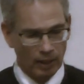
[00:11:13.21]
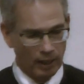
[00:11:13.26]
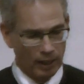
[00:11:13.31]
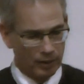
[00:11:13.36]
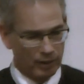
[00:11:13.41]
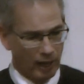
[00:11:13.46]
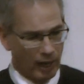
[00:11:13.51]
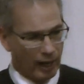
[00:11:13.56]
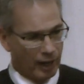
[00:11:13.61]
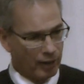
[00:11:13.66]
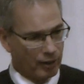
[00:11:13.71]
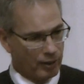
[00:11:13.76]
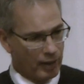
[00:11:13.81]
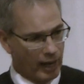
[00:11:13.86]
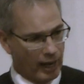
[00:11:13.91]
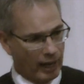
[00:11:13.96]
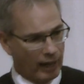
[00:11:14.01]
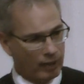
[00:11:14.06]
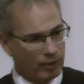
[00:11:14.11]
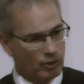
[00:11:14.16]
And the hired
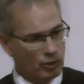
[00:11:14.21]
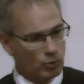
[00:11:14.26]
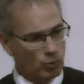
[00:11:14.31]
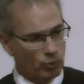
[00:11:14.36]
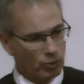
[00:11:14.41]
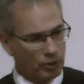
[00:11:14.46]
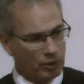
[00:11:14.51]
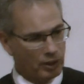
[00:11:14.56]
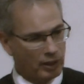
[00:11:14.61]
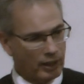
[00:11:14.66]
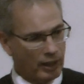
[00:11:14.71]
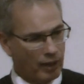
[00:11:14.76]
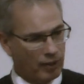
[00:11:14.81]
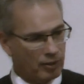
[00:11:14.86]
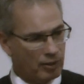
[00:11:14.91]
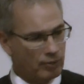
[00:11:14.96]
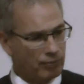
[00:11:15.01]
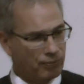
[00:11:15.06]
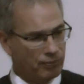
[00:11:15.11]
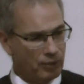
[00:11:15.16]
hand is working out
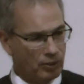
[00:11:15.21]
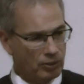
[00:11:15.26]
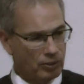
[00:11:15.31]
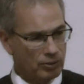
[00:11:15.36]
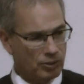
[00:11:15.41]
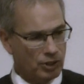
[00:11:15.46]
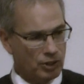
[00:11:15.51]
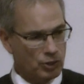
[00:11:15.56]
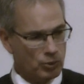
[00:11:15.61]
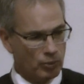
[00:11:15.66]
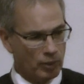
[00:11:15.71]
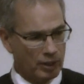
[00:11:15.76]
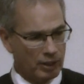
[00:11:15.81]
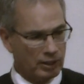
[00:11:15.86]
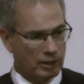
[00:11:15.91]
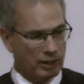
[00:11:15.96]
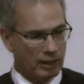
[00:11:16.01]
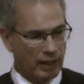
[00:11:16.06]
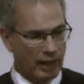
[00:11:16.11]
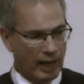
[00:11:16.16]
in the fields, he's
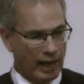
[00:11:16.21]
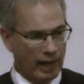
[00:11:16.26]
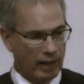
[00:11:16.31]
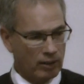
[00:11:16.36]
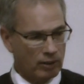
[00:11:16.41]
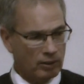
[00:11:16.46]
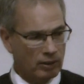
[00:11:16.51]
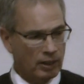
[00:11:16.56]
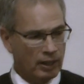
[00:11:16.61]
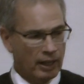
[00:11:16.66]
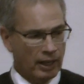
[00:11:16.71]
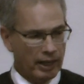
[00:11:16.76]
running the cattle,